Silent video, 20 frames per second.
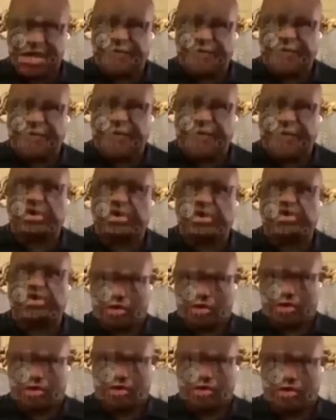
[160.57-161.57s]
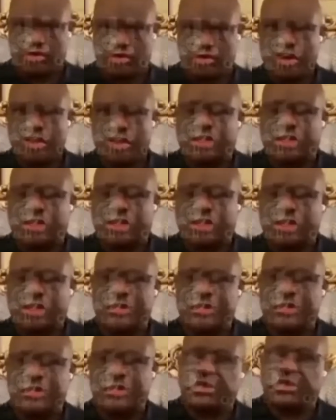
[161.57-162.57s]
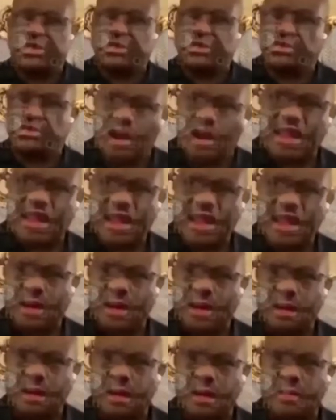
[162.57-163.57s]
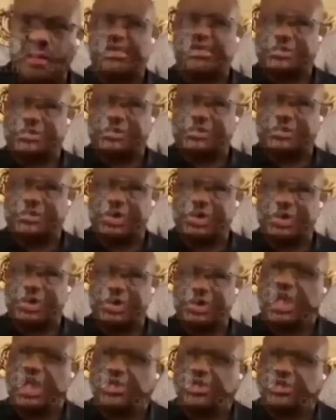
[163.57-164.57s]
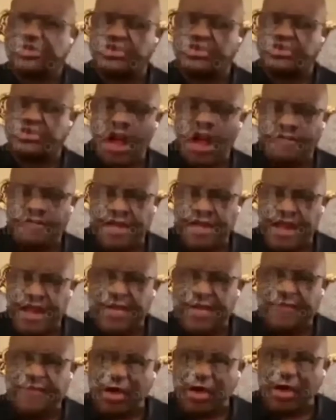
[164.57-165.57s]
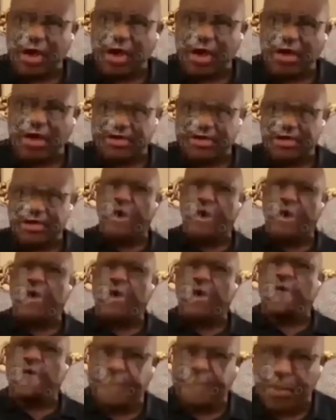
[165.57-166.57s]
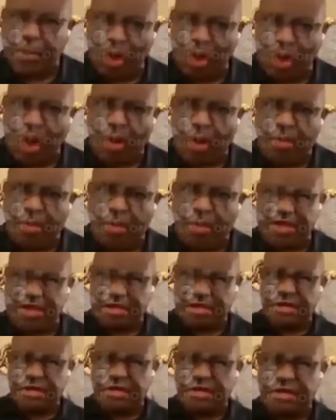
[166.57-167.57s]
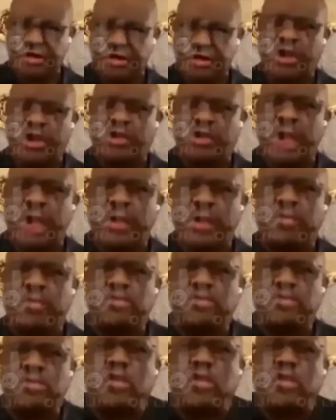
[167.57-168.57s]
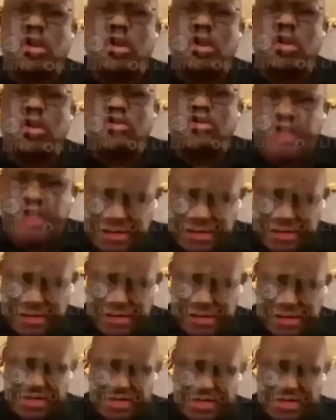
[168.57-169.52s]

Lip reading: for us, look, to say, lock down our borders. Let us not have the influx of people coming in. So we'll be able to contain